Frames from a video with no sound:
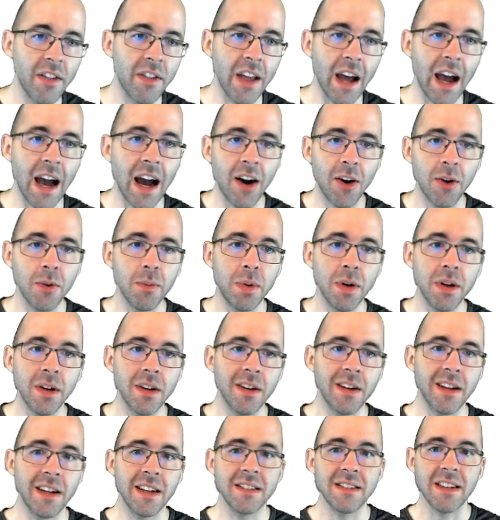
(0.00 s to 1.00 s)
the
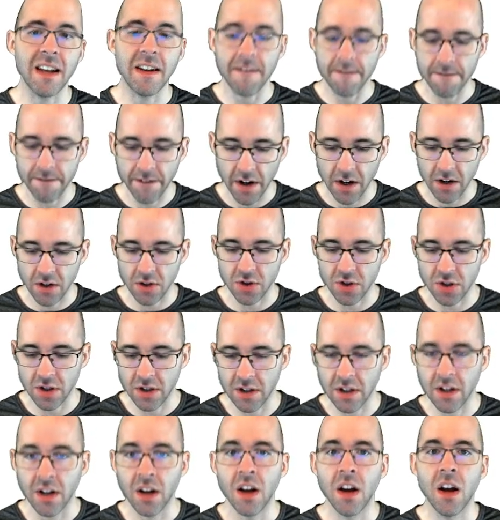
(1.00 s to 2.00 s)
output is a
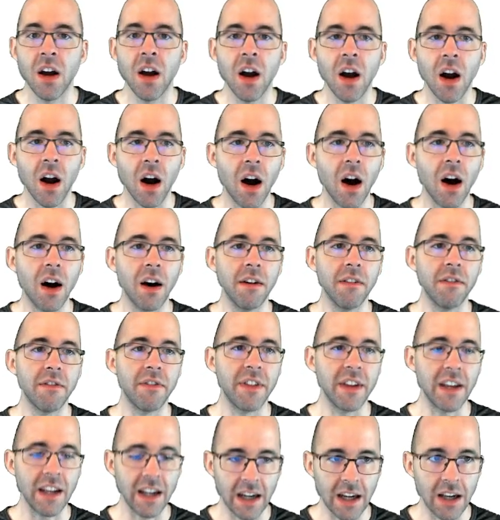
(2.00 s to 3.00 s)
function
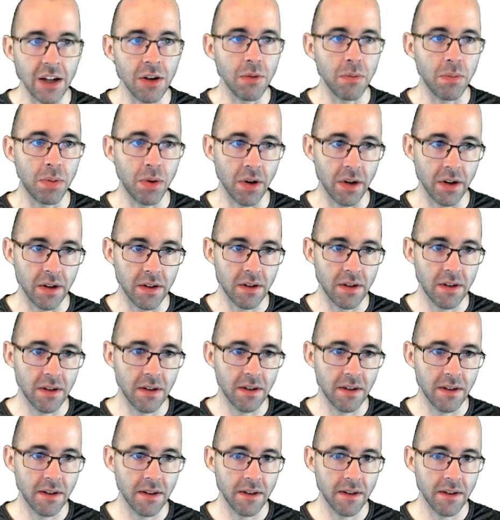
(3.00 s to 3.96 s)
of the input.